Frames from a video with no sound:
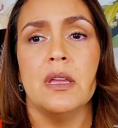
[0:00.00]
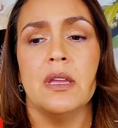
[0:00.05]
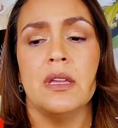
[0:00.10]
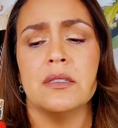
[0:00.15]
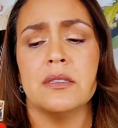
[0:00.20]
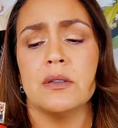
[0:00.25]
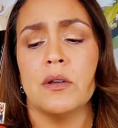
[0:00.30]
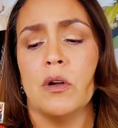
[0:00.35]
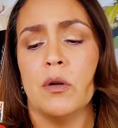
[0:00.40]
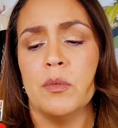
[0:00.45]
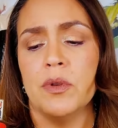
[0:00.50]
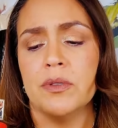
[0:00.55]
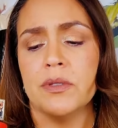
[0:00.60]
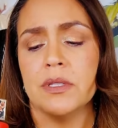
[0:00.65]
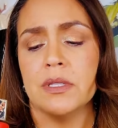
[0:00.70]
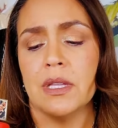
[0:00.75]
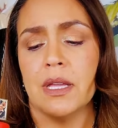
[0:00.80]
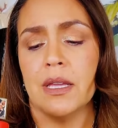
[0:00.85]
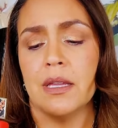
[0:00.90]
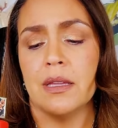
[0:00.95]
It's
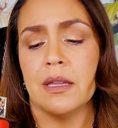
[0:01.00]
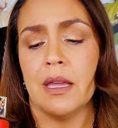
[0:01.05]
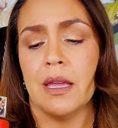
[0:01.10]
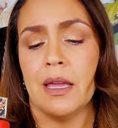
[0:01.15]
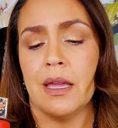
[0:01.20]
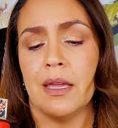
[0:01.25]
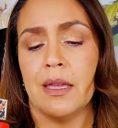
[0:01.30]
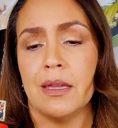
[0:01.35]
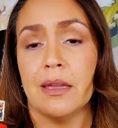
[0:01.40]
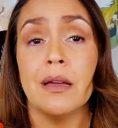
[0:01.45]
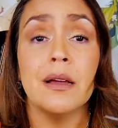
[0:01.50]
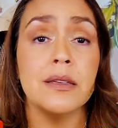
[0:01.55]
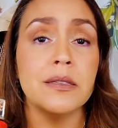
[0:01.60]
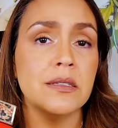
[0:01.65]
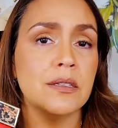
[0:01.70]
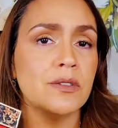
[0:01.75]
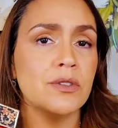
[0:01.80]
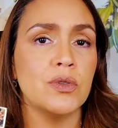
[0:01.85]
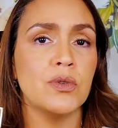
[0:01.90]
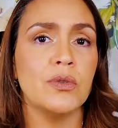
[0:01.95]
almost like a
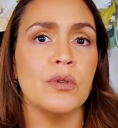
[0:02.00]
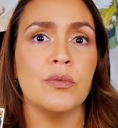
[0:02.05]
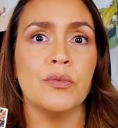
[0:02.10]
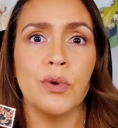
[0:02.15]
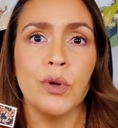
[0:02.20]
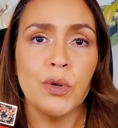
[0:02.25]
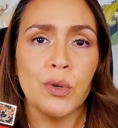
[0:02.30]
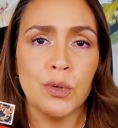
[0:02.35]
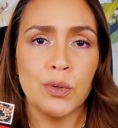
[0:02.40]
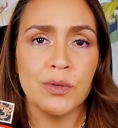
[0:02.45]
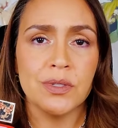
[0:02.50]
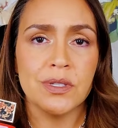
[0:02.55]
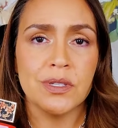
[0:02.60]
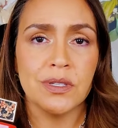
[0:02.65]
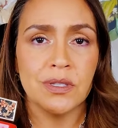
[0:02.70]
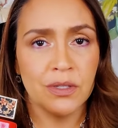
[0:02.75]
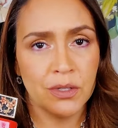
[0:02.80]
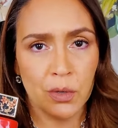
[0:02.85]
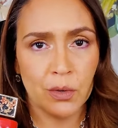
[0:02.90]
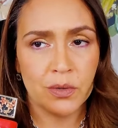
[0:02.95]
cousin to a rose
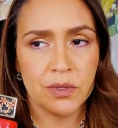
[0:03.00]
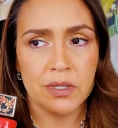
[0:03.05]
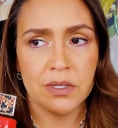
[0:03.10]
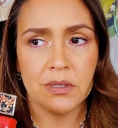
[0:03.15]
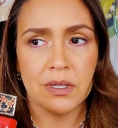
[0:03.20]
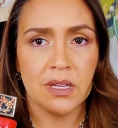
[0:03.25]
note,